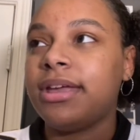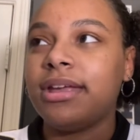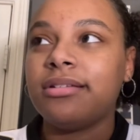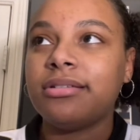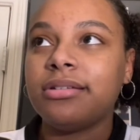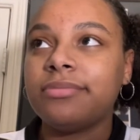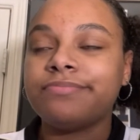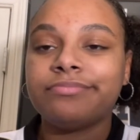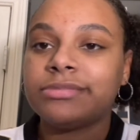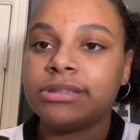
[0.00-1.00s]
And
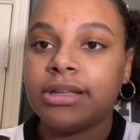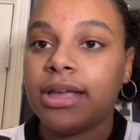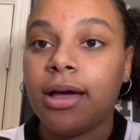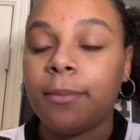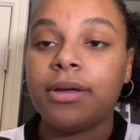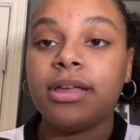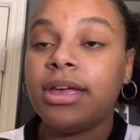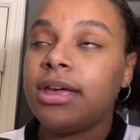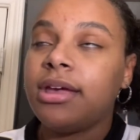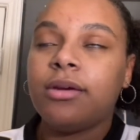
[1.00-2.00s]
yeah, but
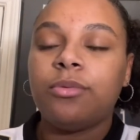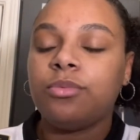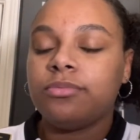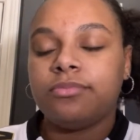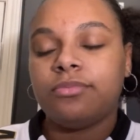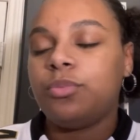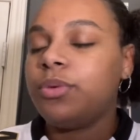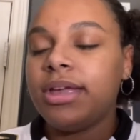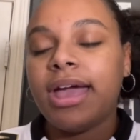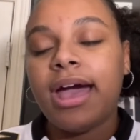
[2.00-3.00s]

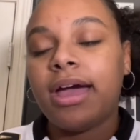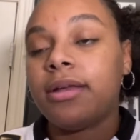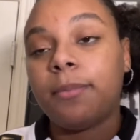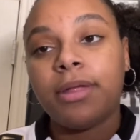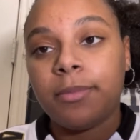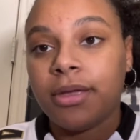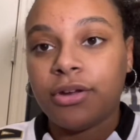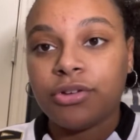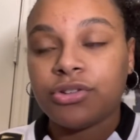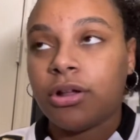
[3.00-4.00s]
we had
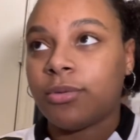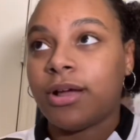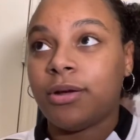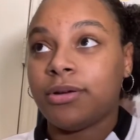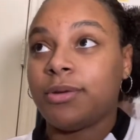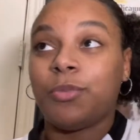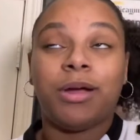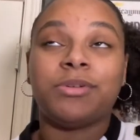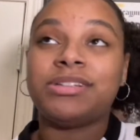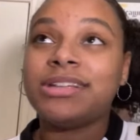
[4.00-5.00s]
playmakers all around. And when
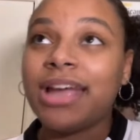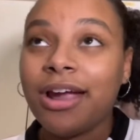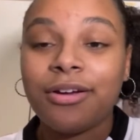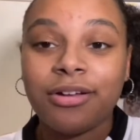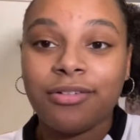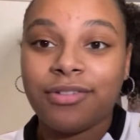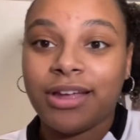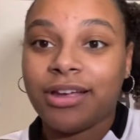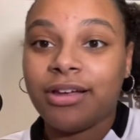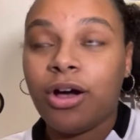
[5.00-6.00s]
I was scared of
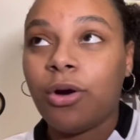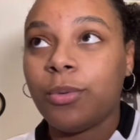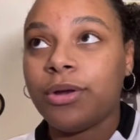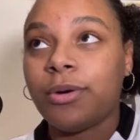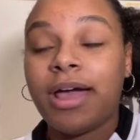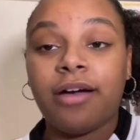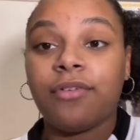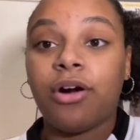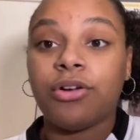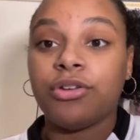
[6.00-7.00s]
we don't have
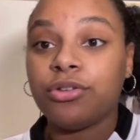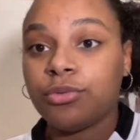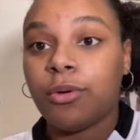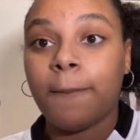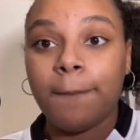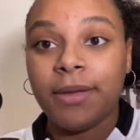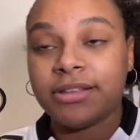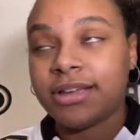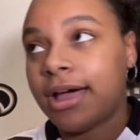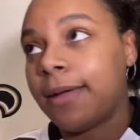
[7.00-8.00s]
our usual big
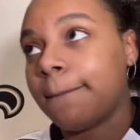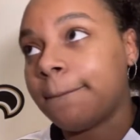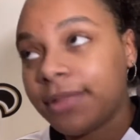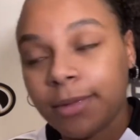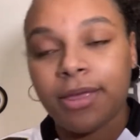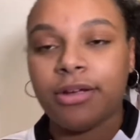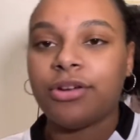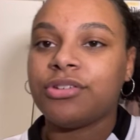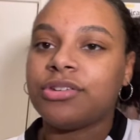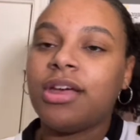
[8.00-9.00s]
time
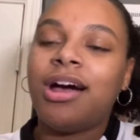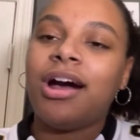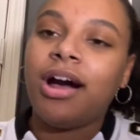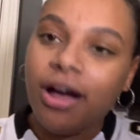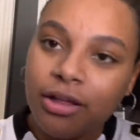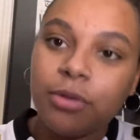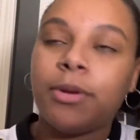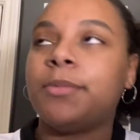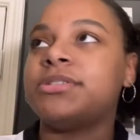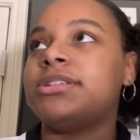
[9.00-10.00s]
playmakers, other
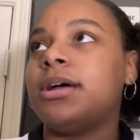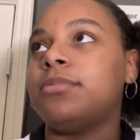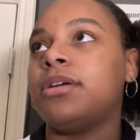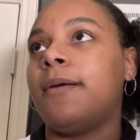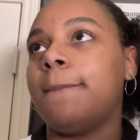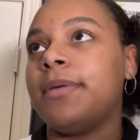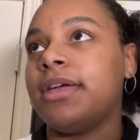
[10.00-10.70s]
people stepped up.